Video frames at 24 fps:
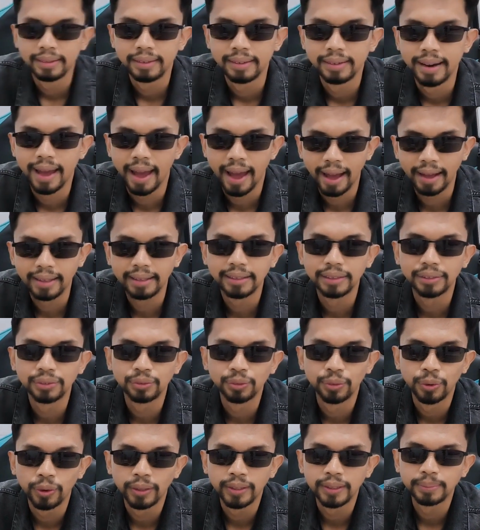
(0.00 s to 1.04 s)
Next,
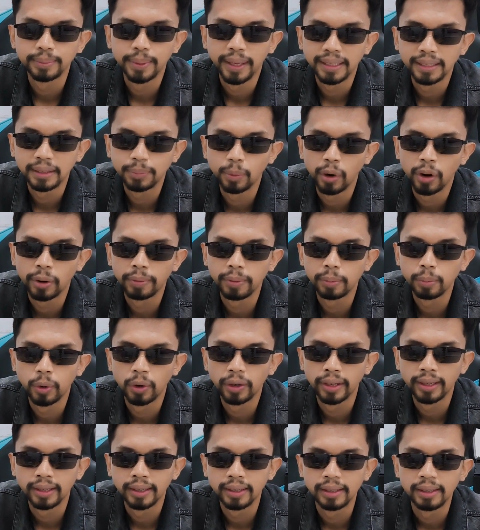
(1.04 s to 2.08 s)
for the base level
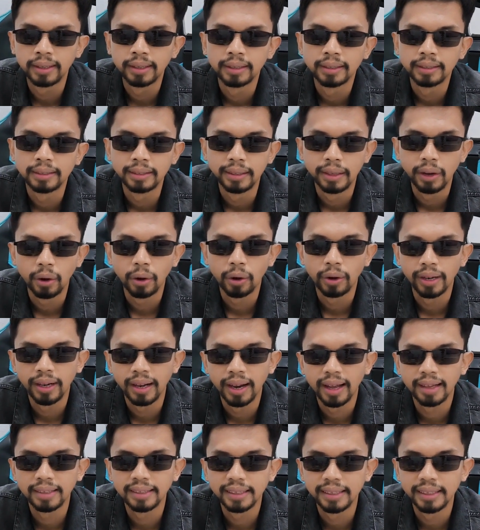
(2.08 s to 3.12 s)
model, the
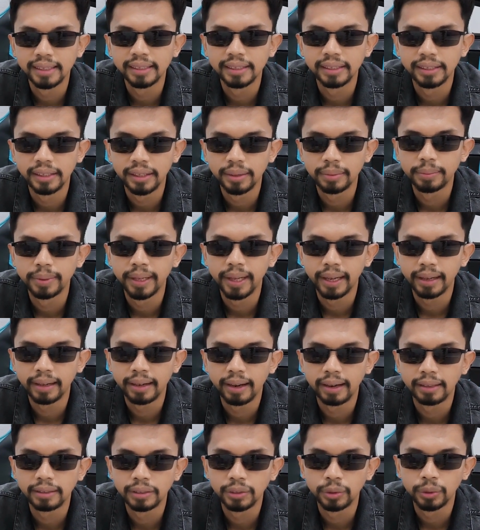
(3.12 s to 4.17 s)
oil life system can
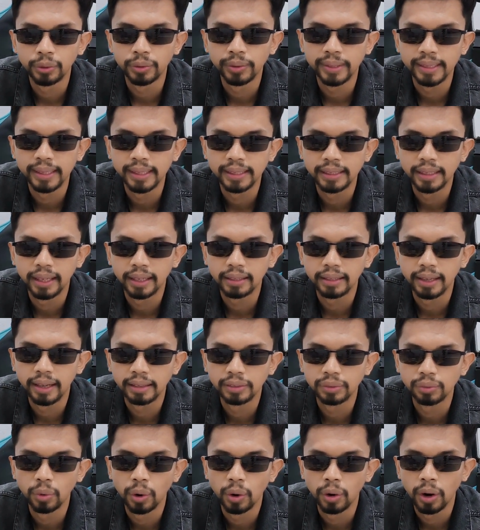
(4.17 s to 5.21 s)
also be reset
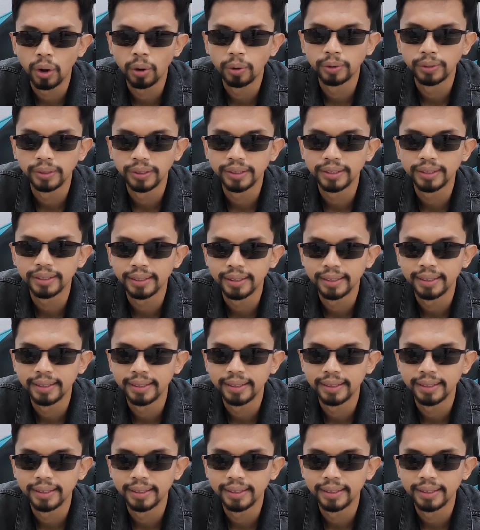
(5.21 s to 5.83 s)
as follows.